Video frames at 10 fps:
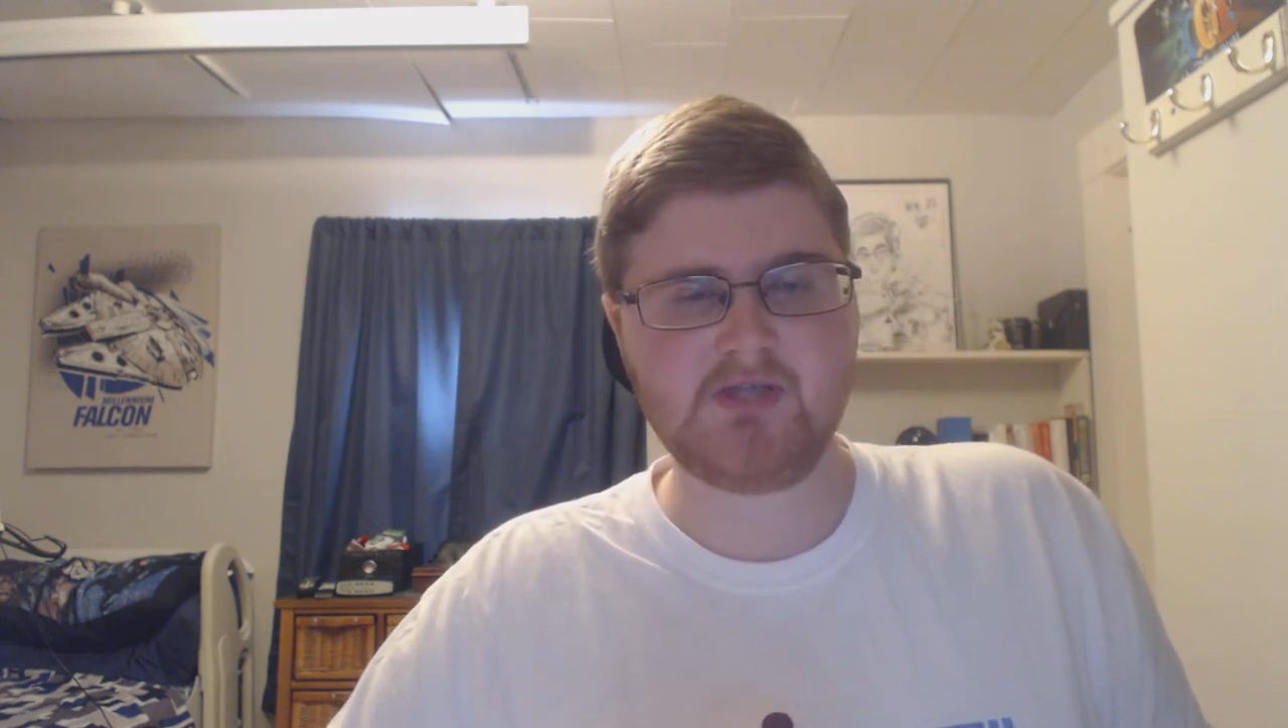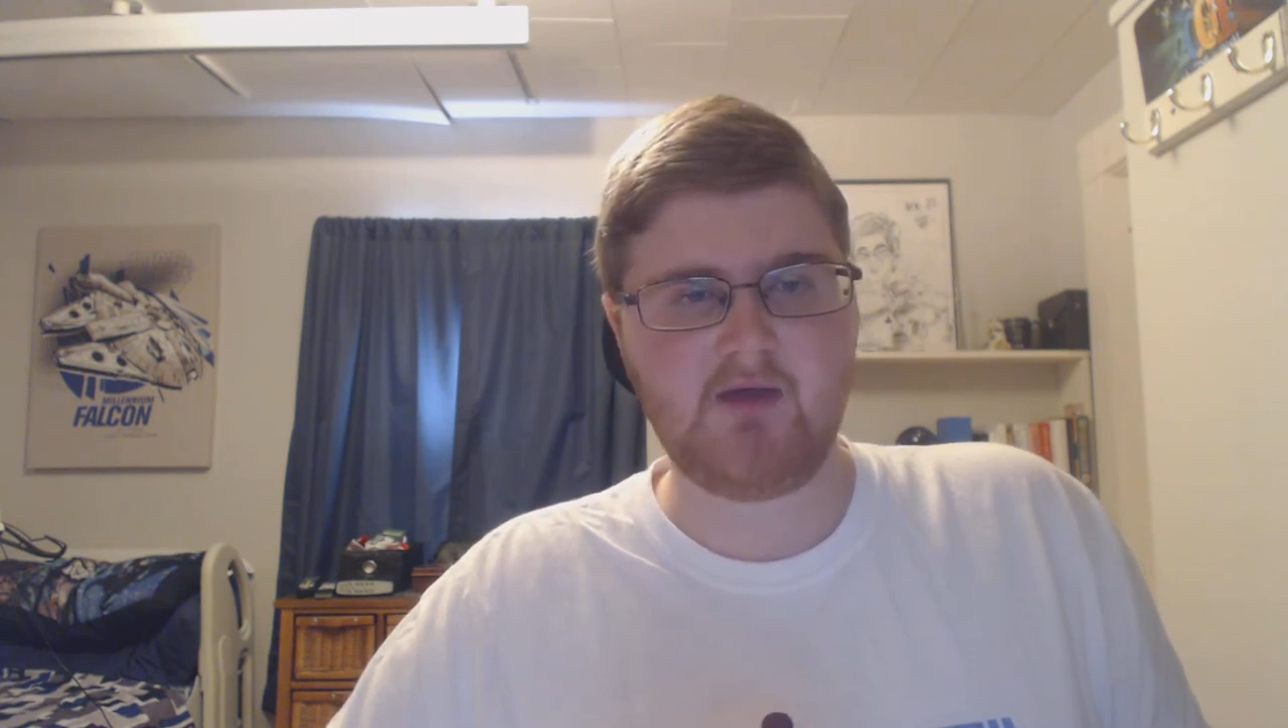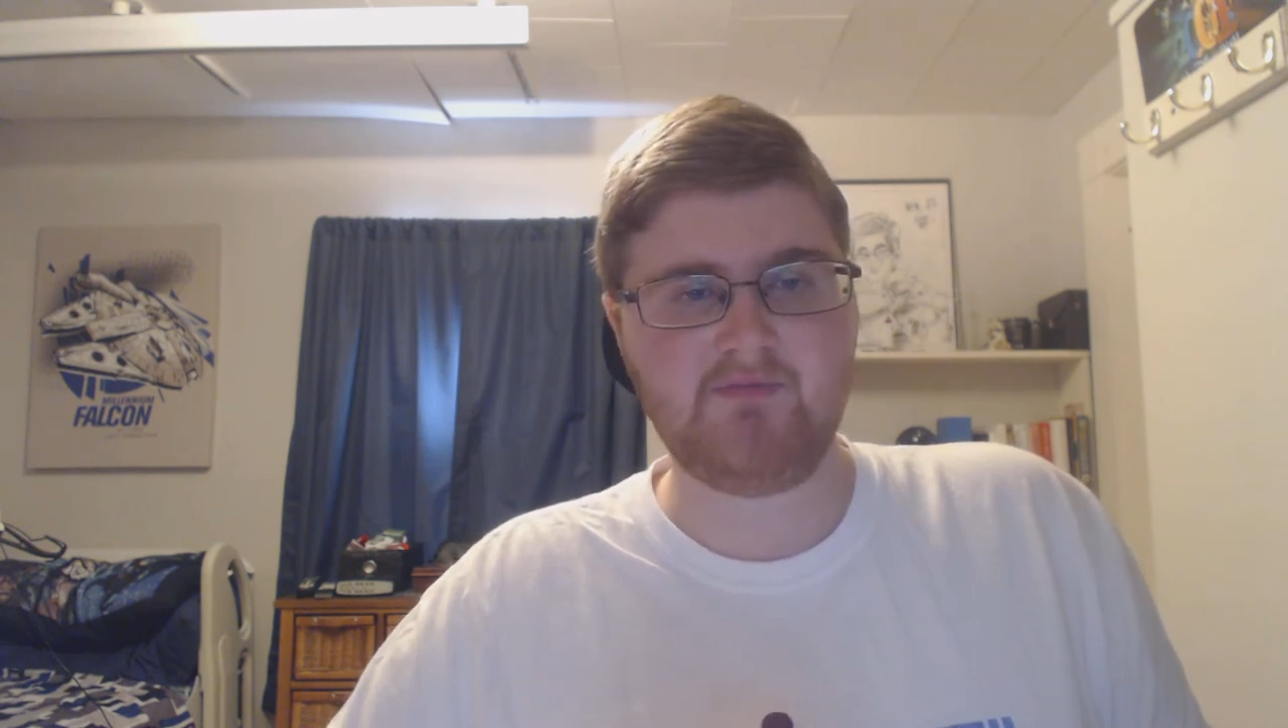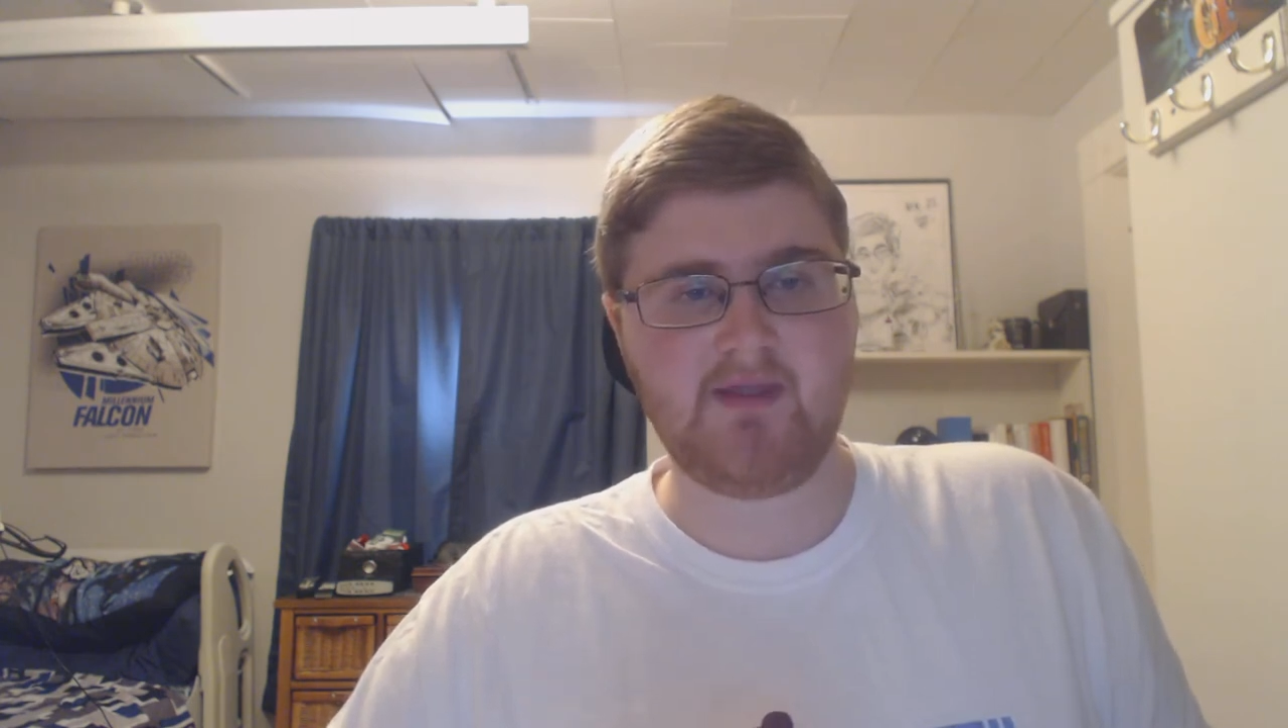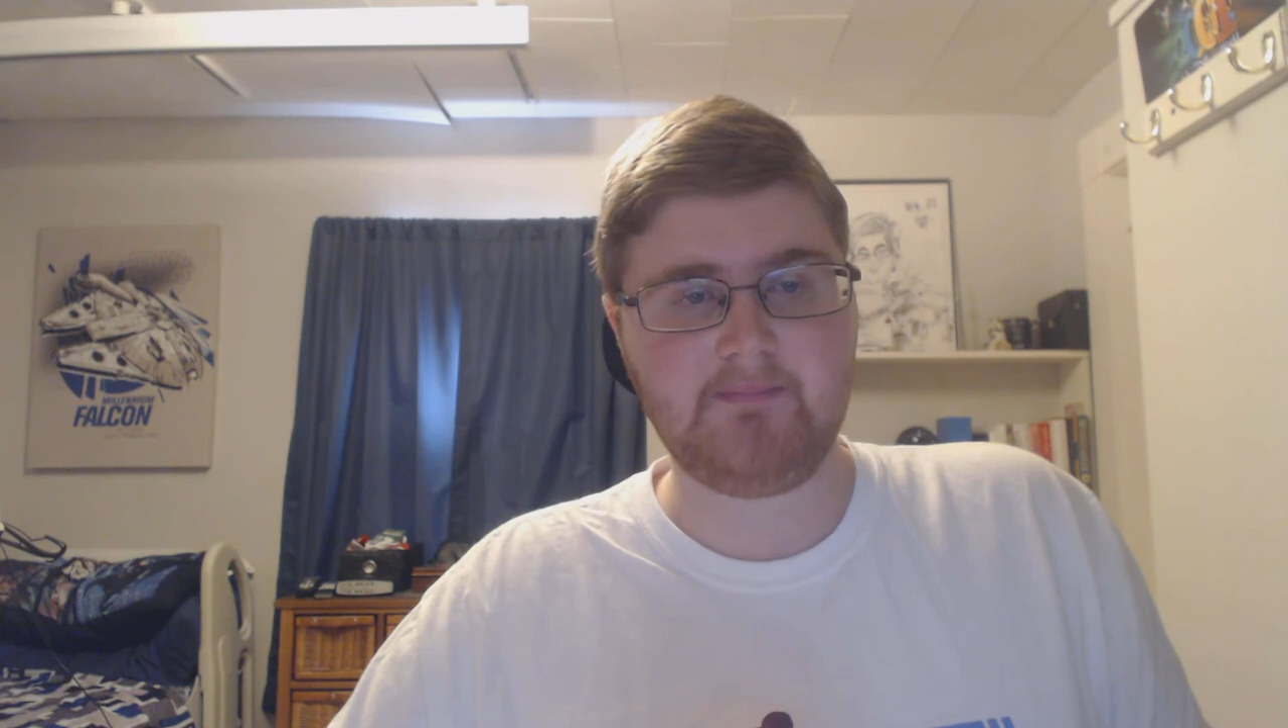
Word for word: solve